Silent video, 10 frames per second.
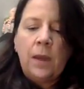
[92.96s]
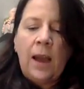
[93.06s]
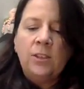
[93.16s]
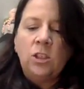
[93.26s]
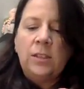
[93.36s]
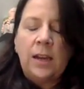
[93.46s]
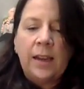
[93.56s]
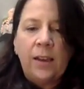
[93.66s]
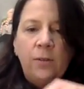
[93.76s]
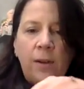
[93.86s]
I just
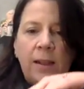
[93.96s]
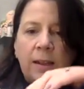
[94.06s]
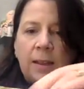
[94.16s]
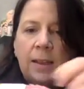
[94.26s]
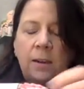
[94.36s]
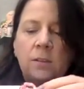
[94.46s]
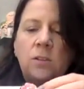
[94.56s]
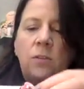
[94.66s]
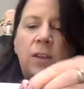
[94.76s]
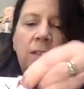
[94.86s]
tuck it right in here
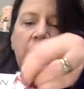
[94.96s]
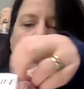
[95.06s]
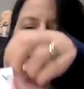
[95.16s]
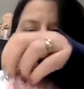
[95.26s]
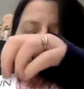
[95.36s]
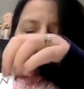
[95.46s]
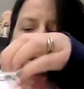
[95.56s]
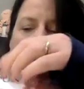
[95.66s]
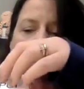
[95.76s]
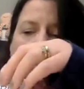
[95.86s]
so that doesn't
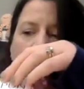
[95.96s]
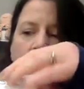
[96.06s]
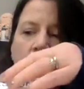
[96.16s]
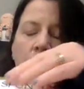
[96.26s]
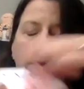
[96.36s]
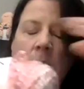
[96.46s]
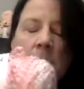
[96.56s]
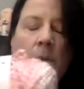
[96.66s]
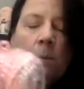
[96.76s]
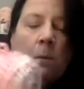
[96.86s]
get
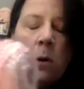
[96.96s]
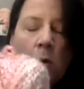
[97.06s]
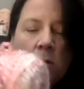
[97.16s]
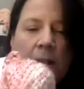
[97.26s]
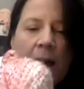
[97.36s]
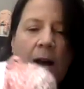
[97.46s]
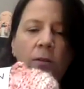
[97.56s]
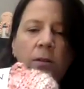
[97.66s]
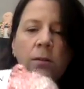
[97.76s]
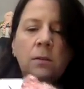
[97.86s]
pulled
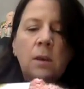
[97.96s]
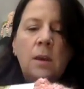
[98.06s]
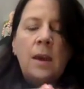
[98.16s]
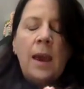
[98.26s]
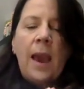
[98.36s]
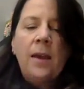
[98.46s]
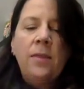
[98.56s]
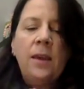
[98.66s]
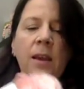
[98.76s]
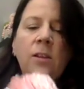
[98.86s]
out.
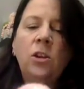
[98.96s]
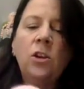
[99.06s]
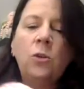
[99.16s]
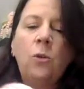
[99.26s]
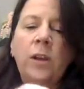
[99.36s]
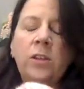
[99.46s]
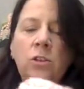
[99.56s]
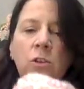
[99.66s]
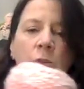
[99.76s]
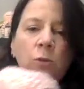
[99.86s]
And then you're going
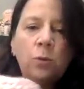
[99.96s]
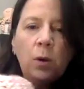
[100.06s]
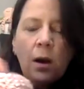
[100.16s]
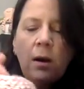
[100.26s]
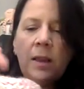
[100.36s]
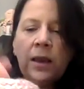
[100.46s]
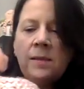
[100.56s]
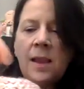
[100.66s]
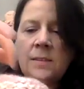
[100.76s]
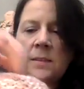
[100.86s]
to, in
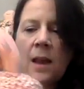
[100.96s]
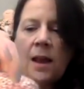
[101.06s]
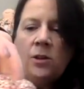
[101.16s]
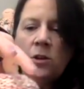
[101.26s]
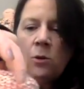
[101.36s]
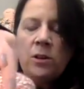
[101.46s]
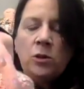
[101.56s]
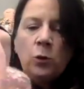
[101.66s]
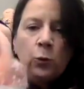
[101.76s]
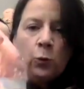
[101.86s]
that side, you're going
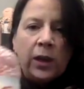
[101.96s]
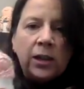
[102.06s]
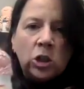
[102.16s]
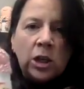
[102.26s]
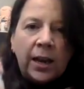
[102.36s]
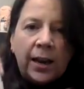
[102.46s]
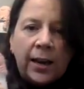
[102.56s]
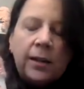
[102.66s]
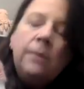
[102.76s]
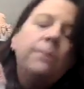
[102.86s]
to reach
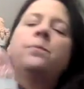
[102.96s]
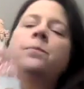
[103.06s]
in,